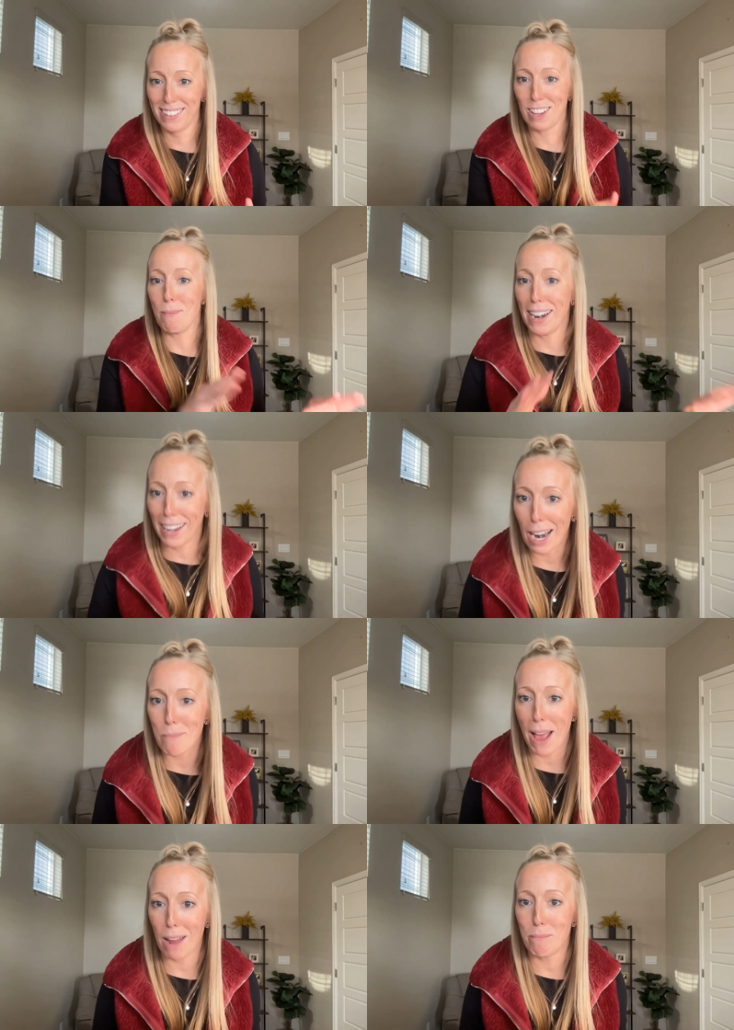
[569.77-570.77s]
You might have got a
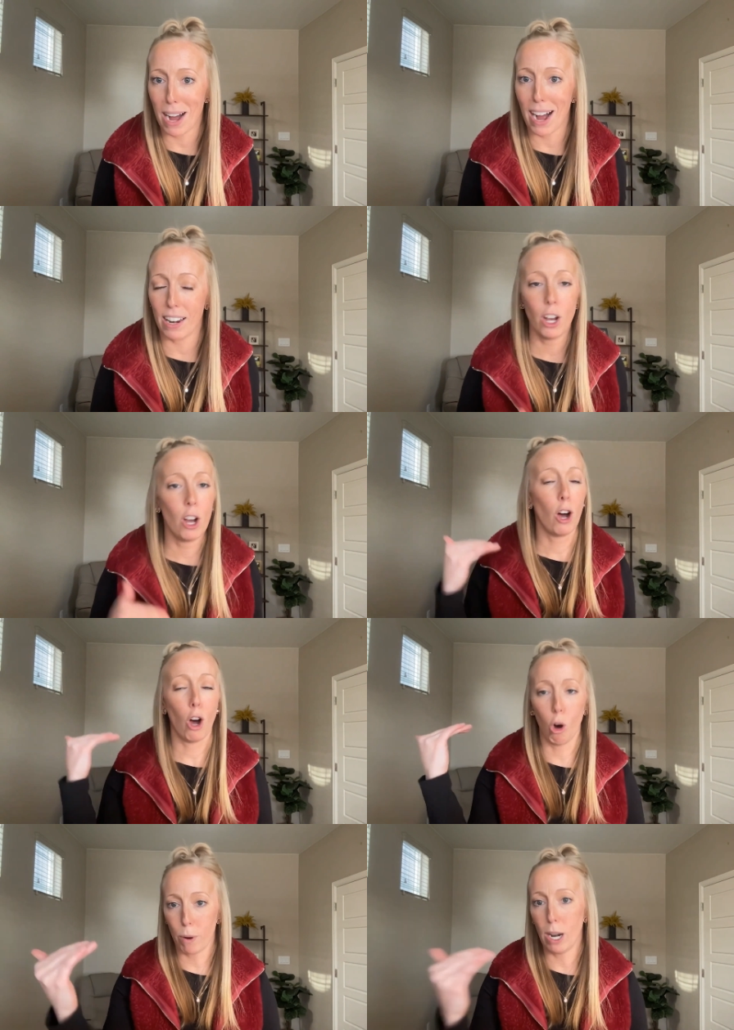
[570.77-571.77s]
bad bot,
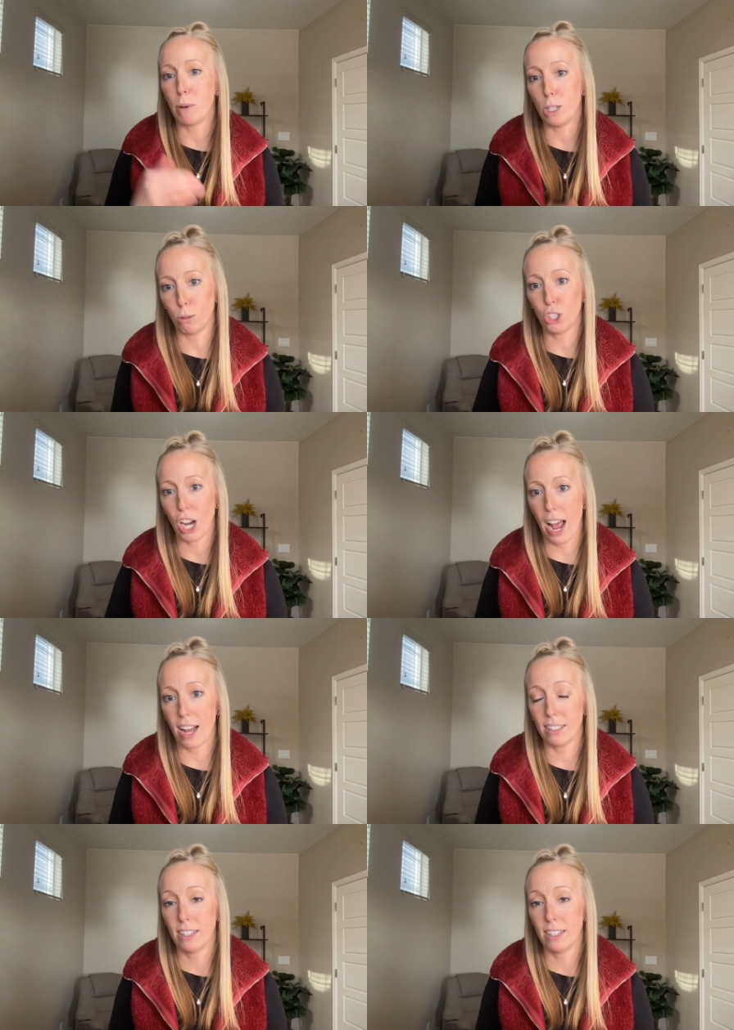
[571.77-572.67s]
open up a new chat,